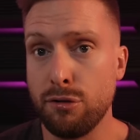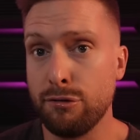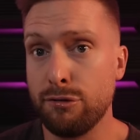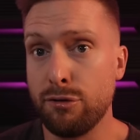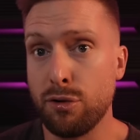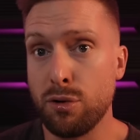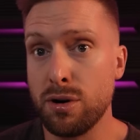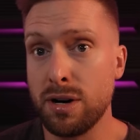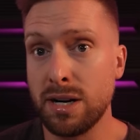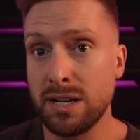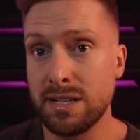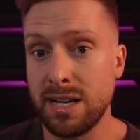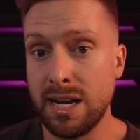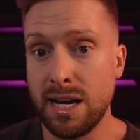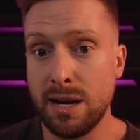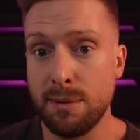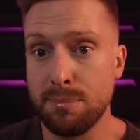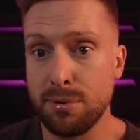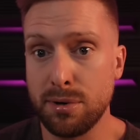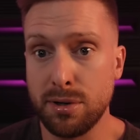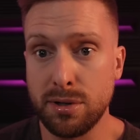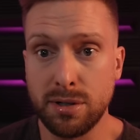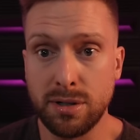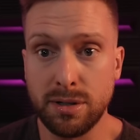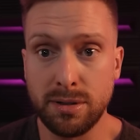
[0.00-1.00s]
for
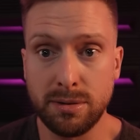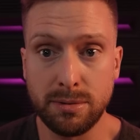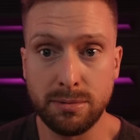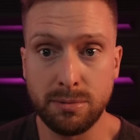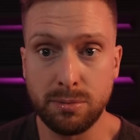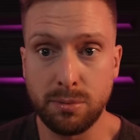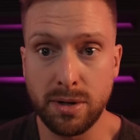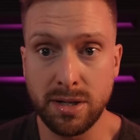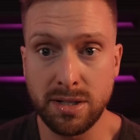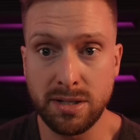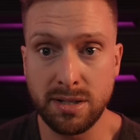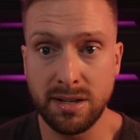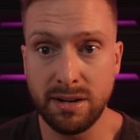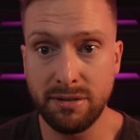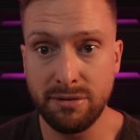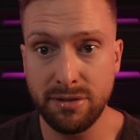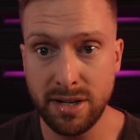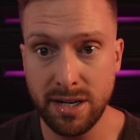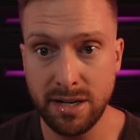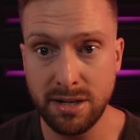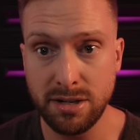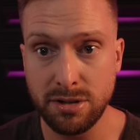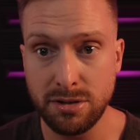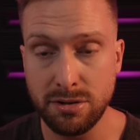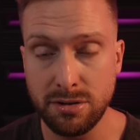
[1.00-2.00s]
example, what's a different
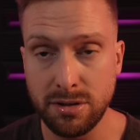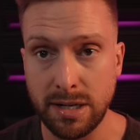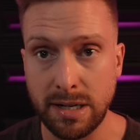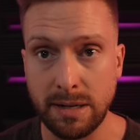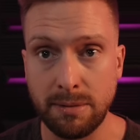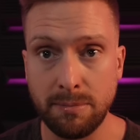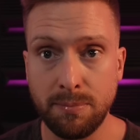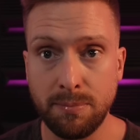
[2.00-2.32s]
industry?